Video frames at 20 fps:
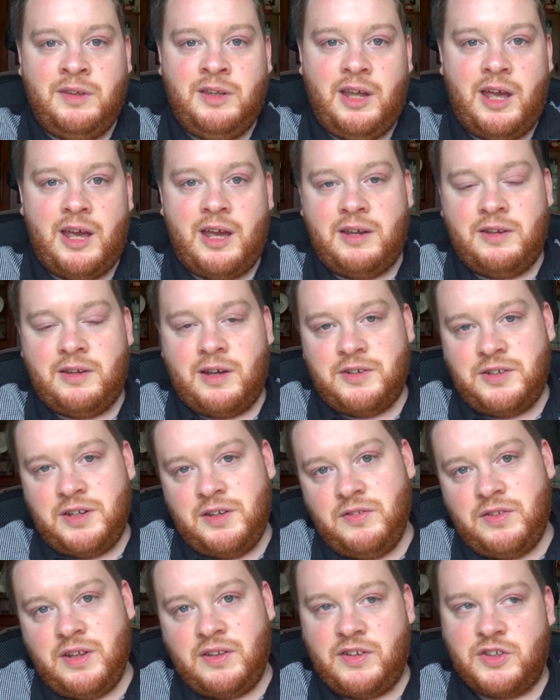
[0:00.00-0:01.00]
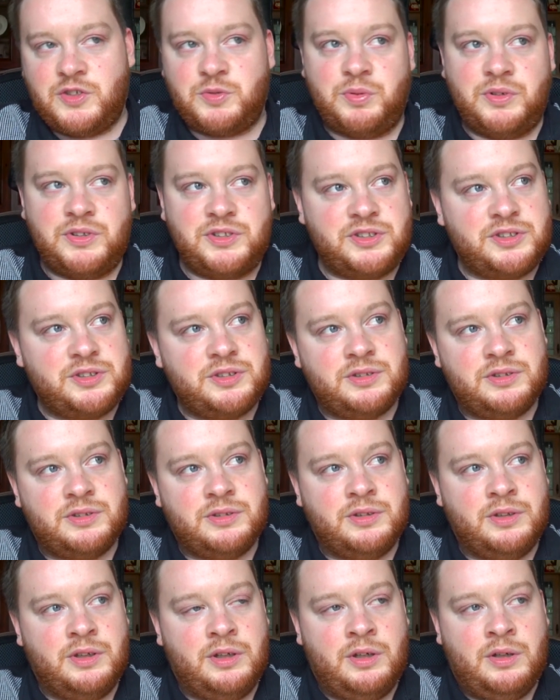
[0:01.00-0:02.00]
And I didn't think this was,
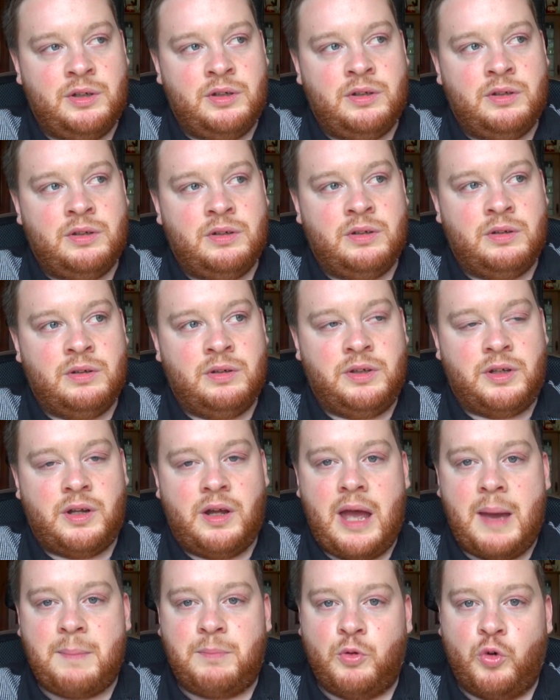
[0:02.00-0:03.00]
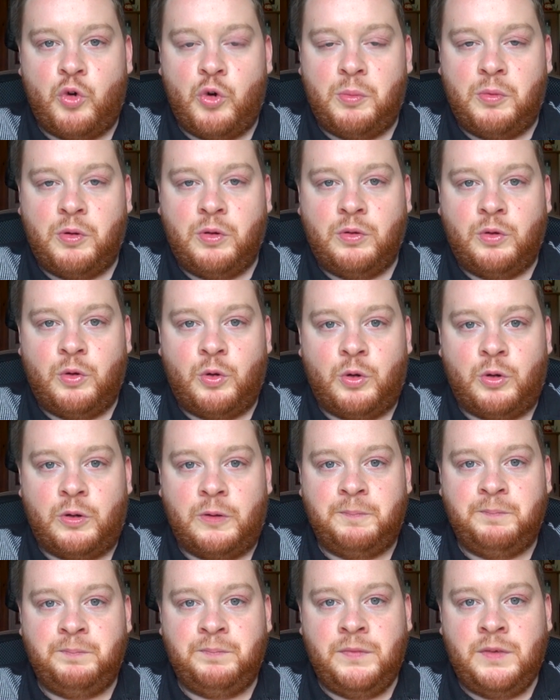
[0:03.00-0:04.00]
abnormal
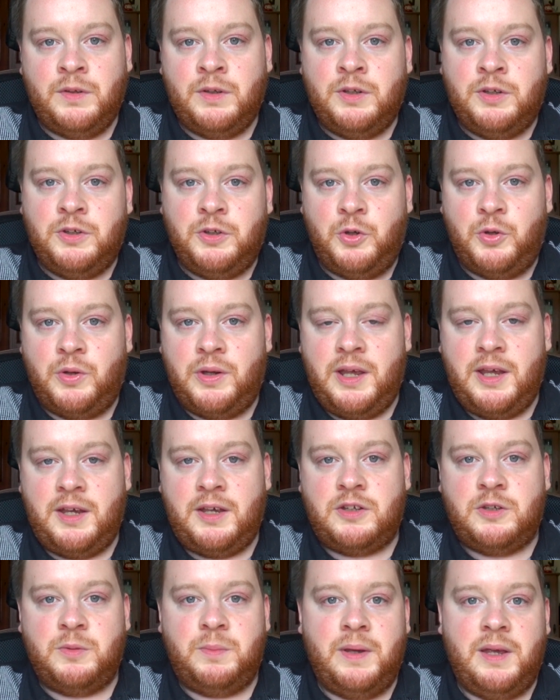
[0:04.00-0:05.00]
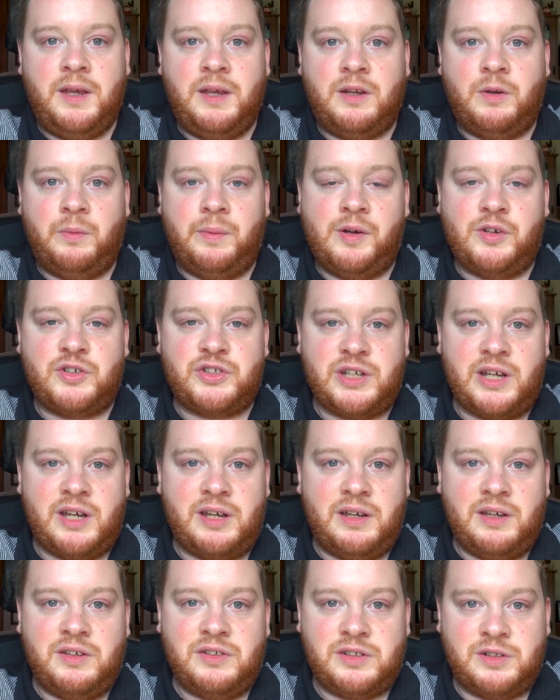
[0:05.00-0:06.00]
or unique to being in a
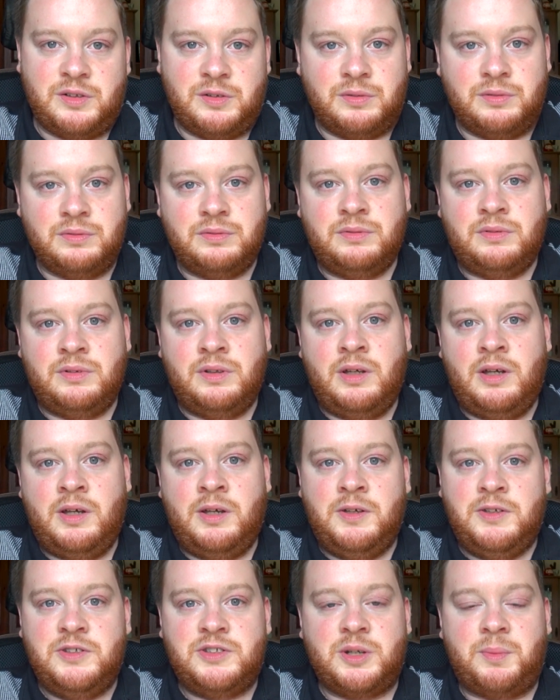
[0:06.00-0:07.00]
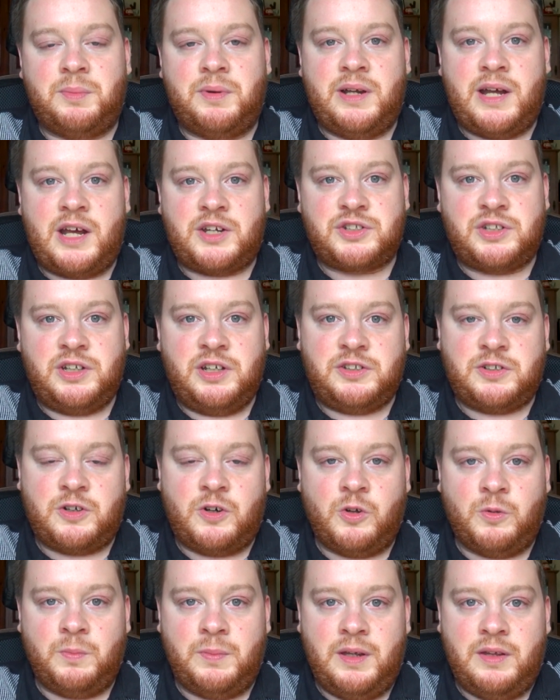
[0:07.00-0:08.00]
wheelchair until someone actually
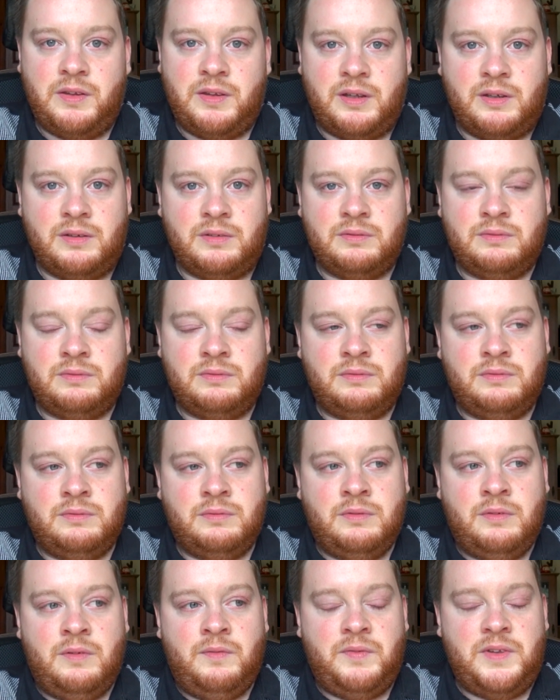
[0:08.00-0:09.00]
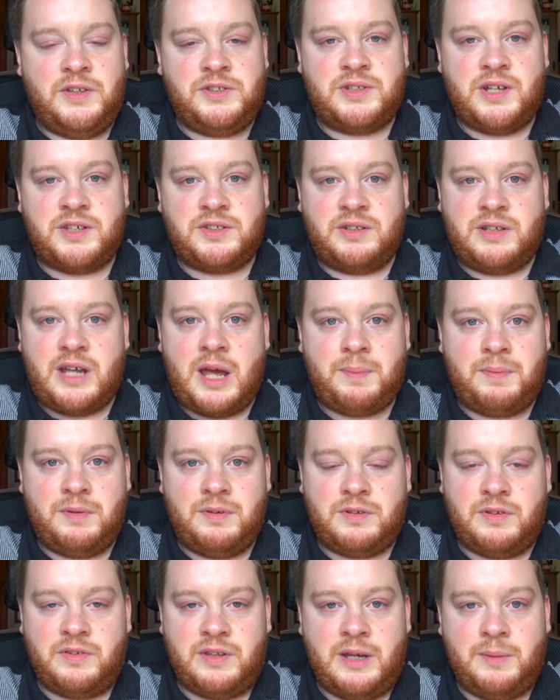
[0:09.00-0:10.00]
told me that this doesn't happen
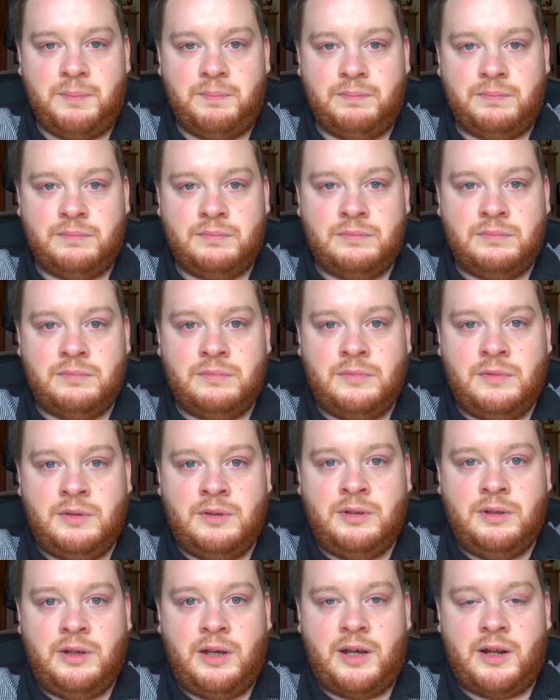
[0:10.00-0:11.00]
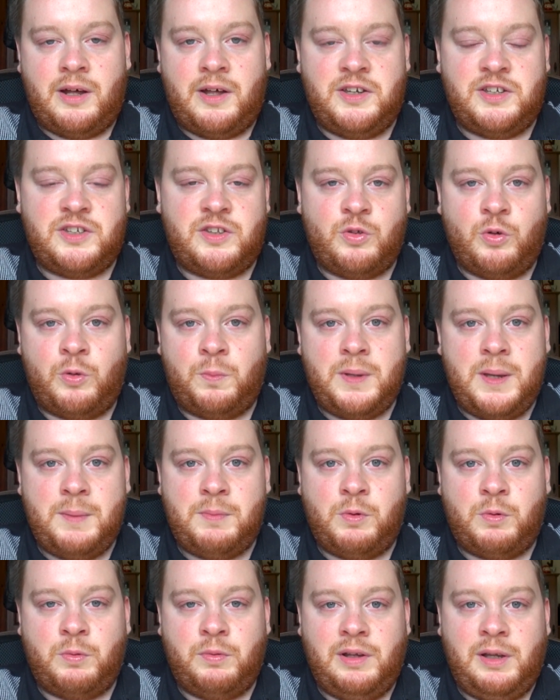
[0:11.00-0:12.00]
to them. And I just thought
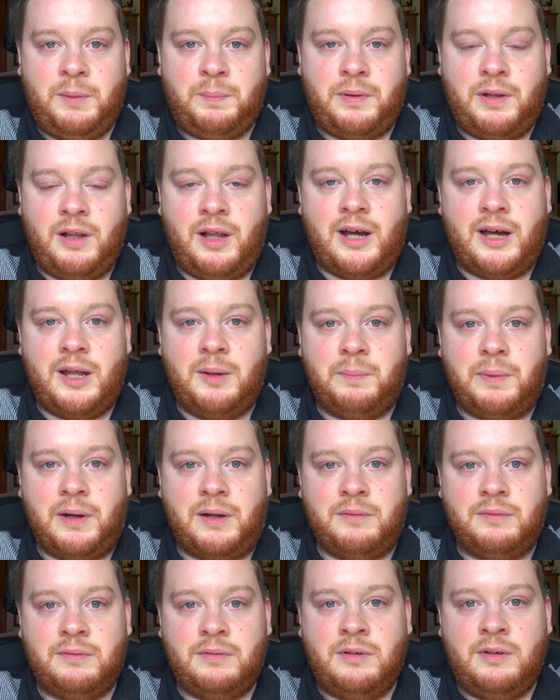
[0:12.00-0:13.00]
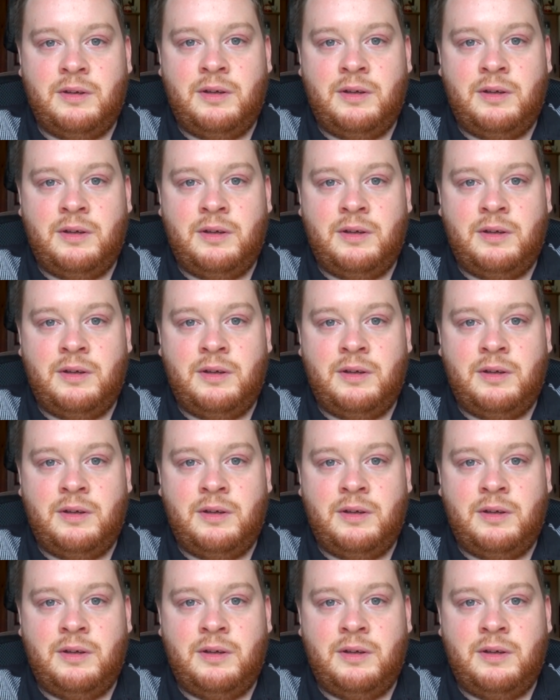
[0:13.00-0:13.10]
people were really polite, but